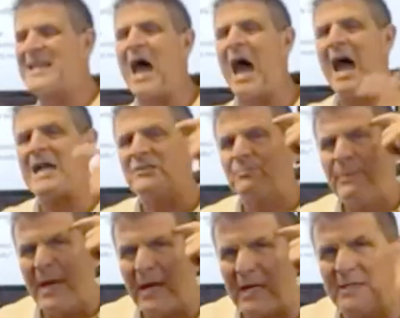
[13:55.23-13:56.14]
an ice
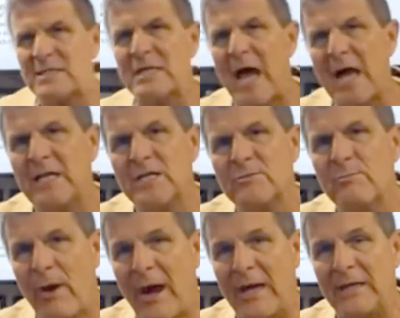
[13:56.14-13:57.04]
pick inside his
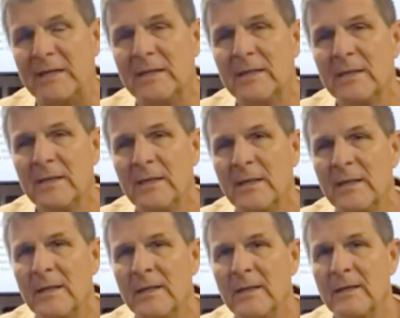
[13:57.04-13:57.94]
brain.
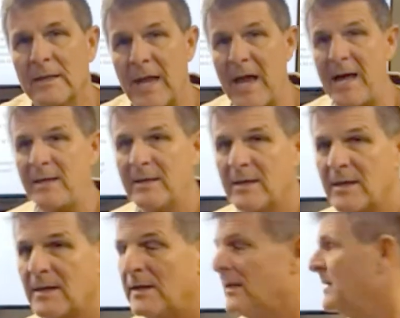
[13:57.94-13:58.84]
Okay?
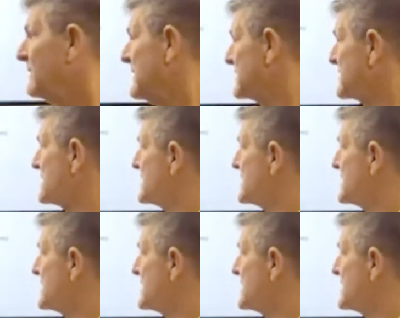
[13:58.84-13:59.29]
This